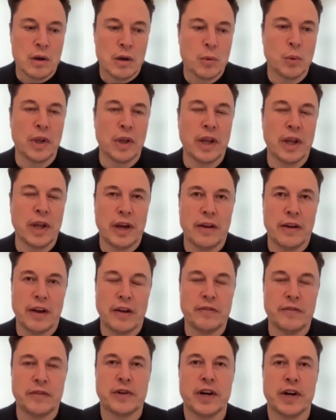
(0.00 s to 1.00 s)
Well,
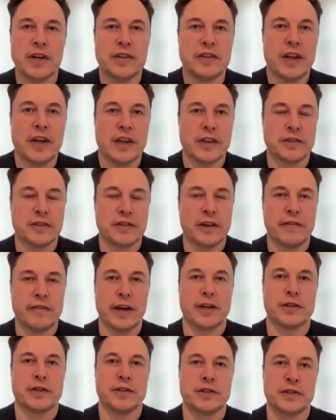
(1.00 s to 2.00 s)
I, am trying to take the set
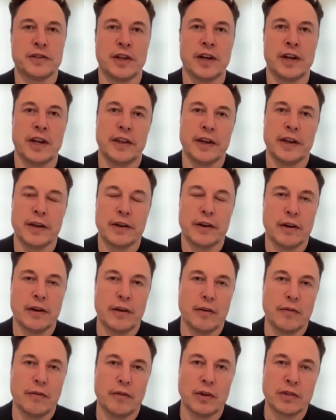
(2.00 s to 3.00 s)
of actions that I think
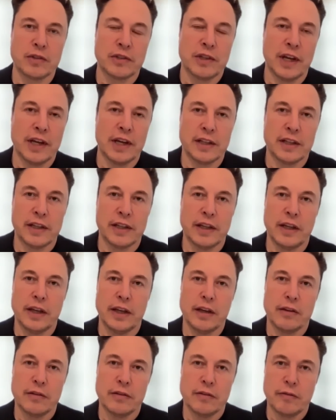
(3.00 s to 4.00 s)
most
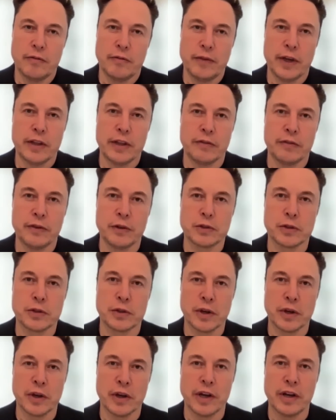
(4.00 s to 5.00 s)
likely make the
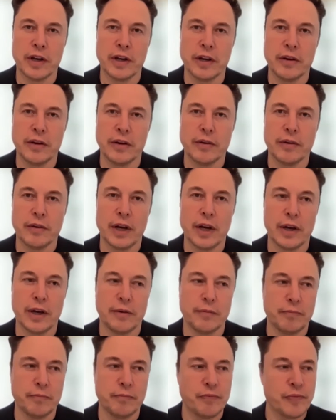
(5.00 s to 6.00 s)
future good
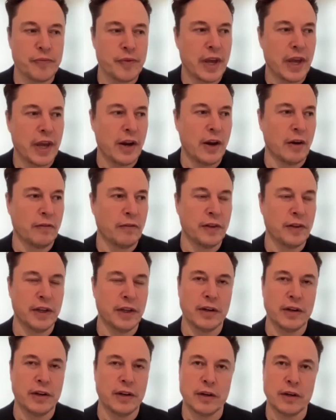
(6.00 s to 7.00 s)
um, and
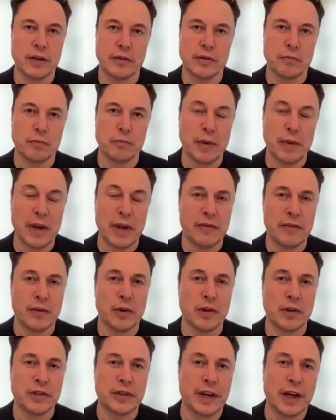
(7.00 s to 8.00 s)
hopefully not pave
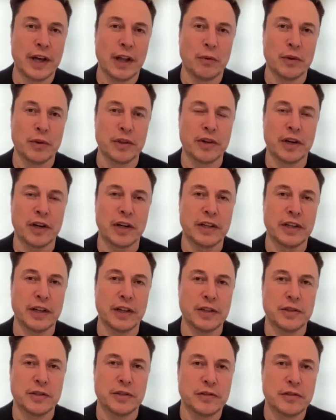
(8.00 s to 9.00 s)
the road to hell with good
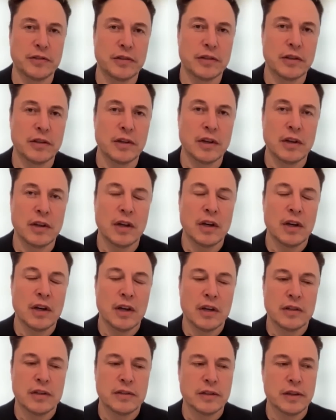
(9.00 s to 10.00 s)
intentions.
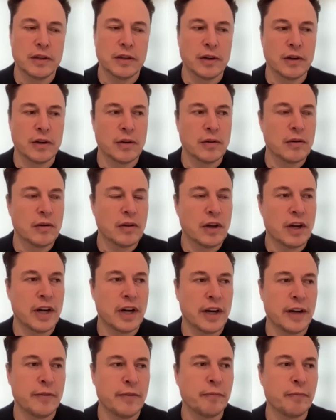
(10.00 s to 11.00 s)
So,
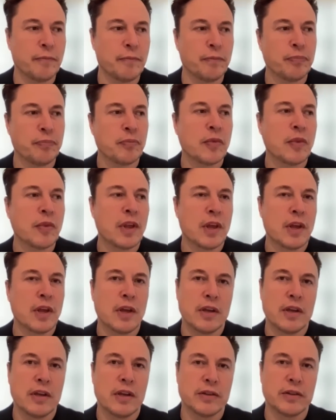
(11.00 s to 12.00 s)
um,
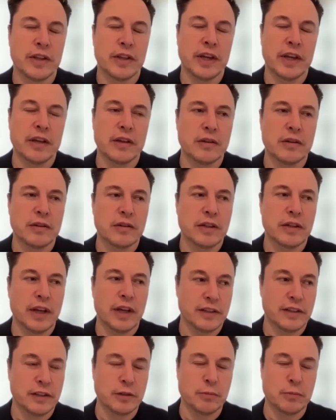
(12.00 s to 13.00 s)
so I think
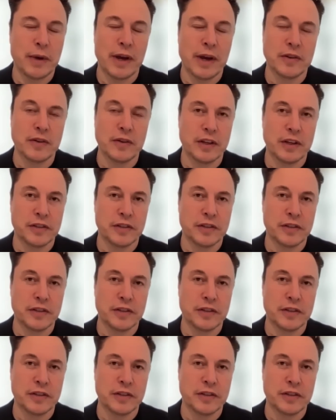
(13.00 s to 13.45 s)
Tesla is about